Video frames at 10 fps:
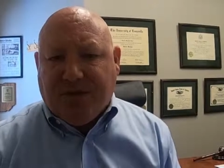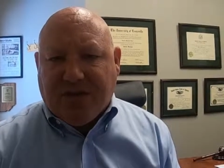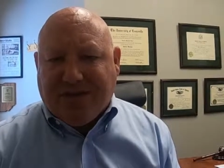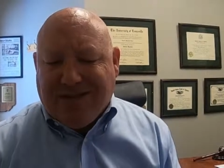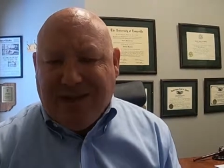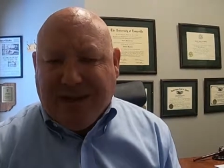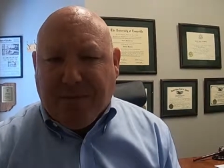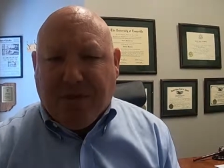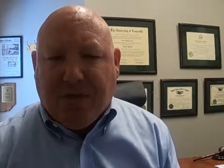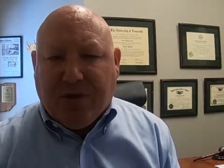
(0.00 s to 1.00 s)
as
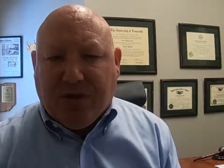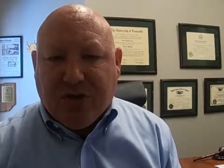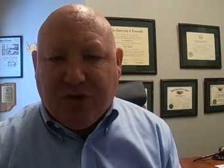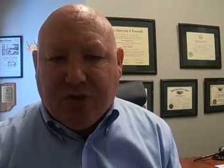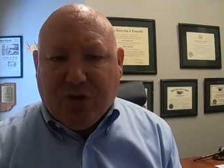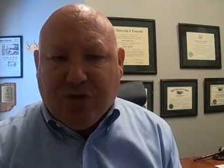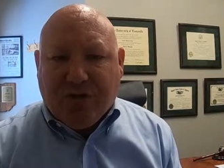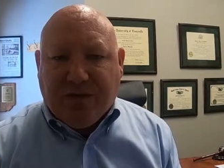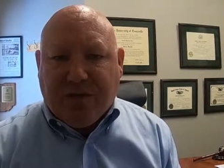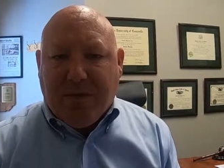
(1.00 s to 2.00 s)
liability
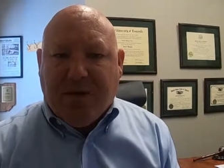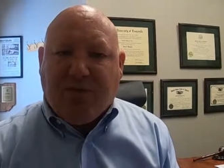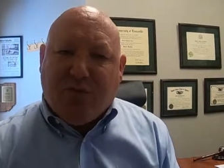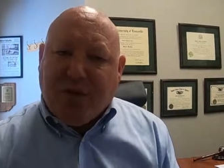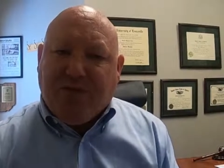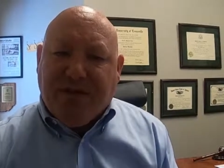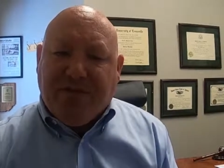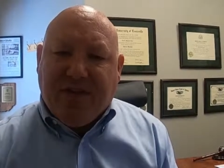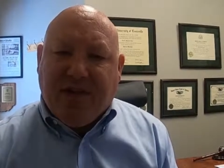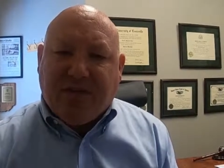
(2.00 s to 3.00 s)
insurance in the amount of
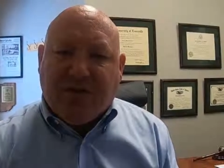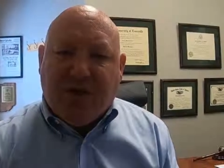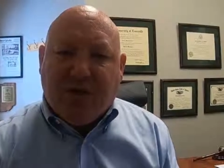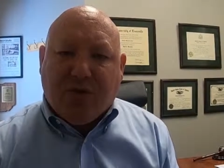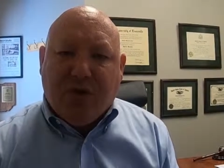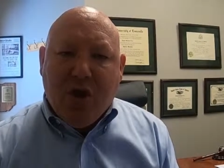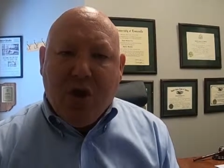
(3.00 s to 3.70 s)
$25,000